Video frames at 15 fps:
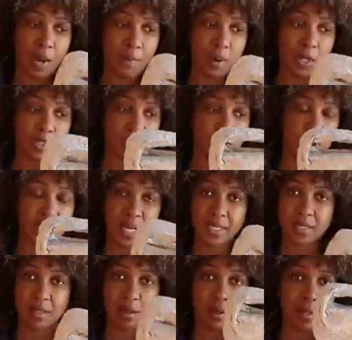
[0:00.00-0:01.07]
much.
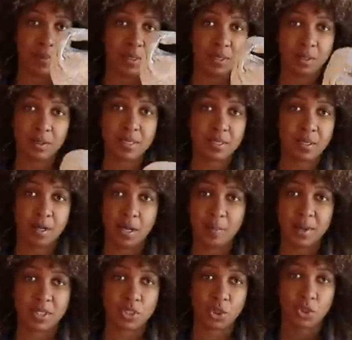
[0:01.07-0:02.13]
Daytime, nighttime,
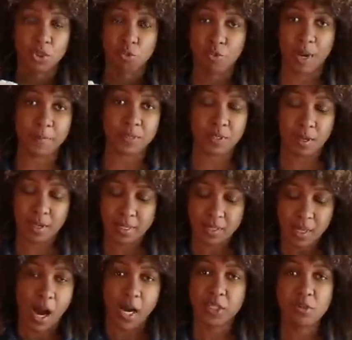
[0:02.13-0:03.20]
it's a good grab size.
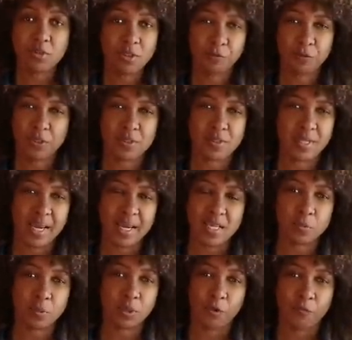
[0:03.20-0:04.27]
I use it for those
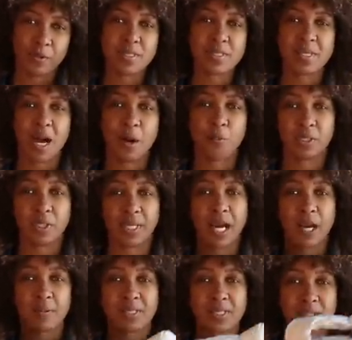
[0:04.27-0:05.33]
days when obviously I want to
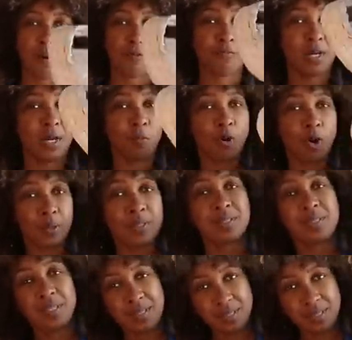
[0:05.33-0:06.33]
carry stuff that warrants this